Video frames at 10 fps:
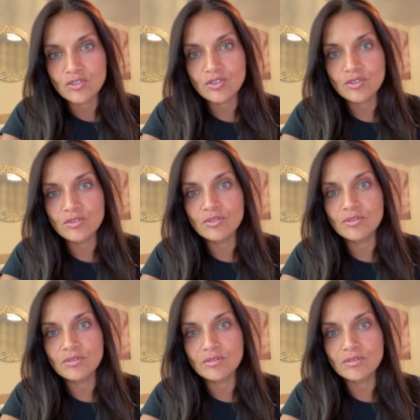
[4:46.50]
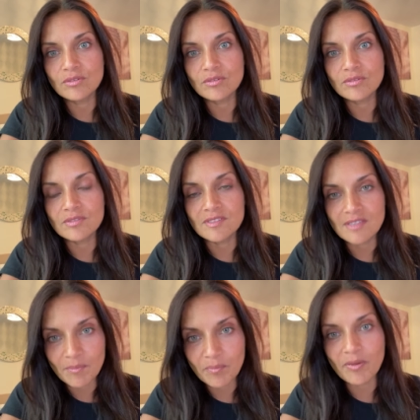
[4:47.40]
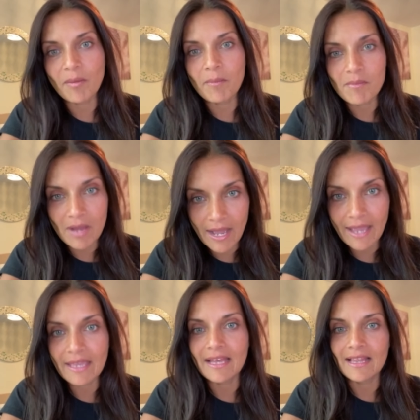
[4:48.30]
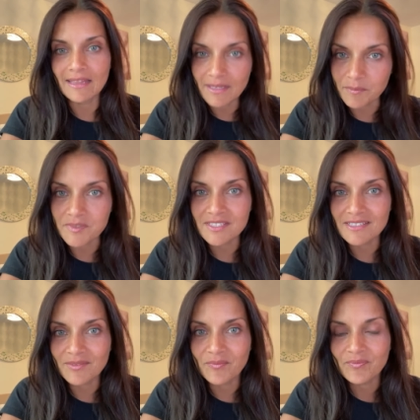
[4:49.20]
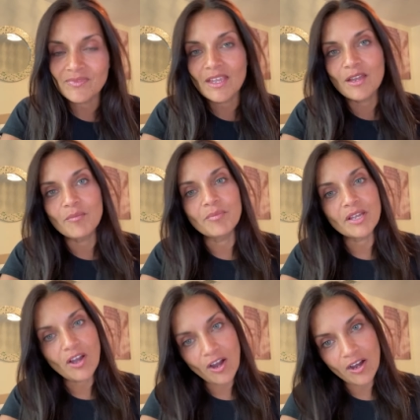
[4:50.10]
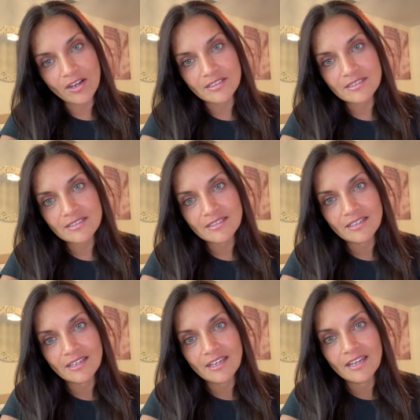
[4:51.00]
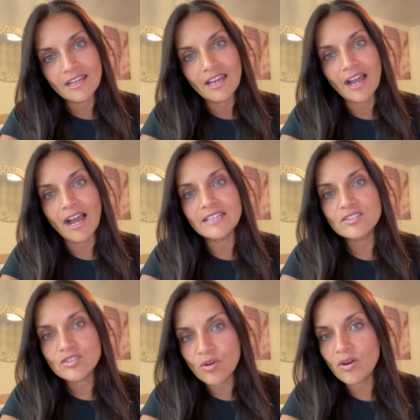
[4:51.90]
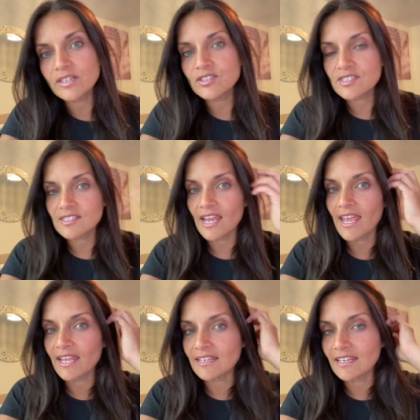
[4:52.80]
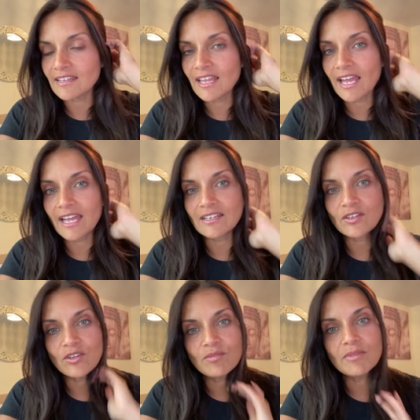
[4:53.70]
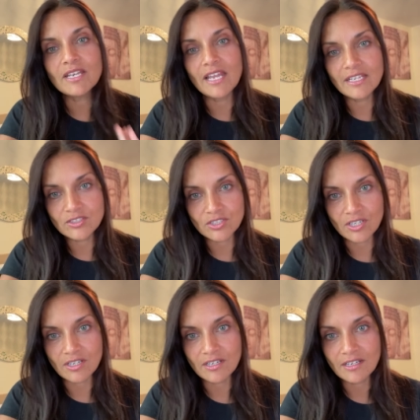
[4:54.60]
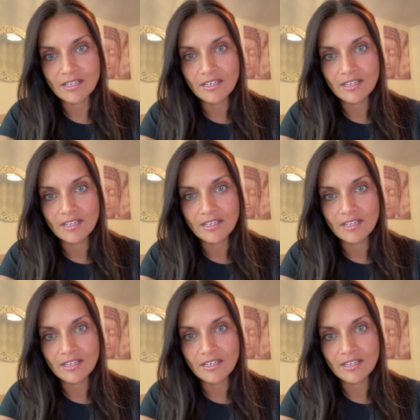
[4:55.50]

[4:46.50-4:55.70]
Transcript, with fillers: to zip my lips because I so understand that human nature